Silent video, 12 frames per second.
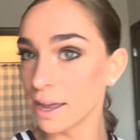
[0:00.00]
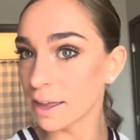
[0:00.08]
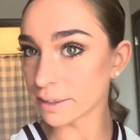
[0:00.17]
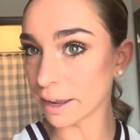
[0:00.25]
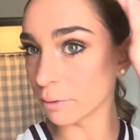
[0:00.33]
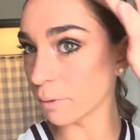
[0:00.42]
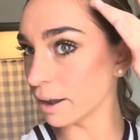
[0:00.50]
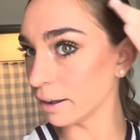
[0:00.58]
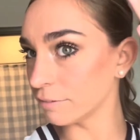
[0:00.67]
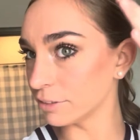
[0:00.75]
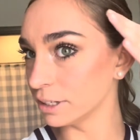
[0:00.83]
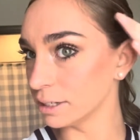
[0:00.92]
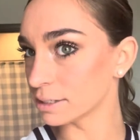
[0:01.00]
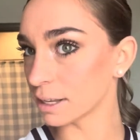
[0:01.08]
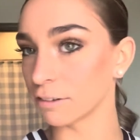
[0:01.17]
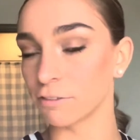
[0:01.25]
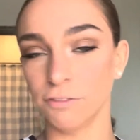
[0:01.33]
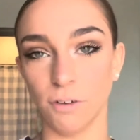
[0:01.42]
That way if these
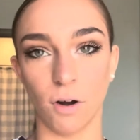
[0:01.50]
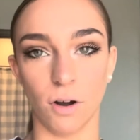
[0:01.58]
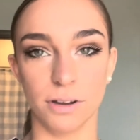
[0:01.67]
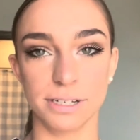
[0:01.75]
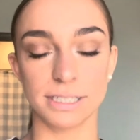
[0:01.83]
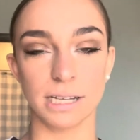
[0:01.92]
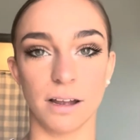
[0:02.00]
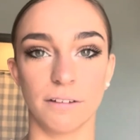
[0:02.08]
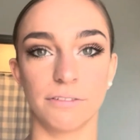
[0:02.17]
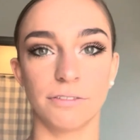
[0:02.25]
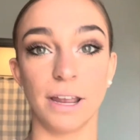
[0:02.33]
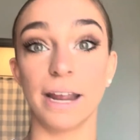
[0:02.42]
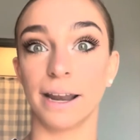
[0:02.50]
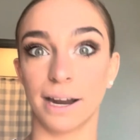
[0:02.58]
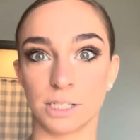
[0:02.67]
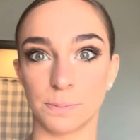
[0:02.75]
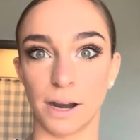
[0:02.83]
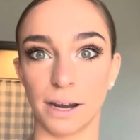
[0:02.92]
like fall and stuff and
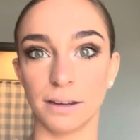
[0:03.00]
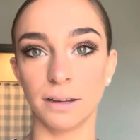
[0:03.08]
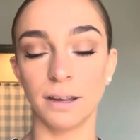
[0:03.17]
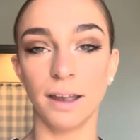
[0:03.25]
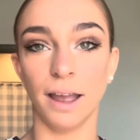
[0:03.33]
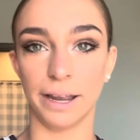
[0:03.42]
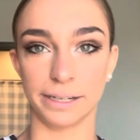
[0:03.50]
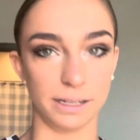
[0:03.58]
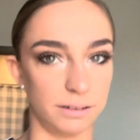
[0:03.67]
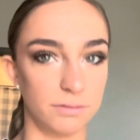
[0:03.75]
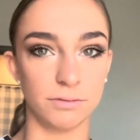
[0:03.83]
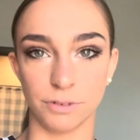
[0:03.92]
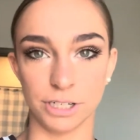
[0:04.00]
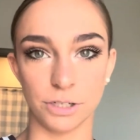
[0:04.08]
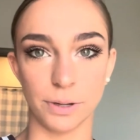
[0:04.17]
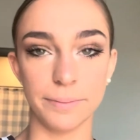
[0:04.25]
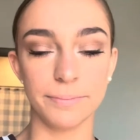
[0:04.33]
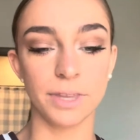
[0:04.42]
hairspray, I can redo
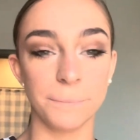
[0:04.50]
it.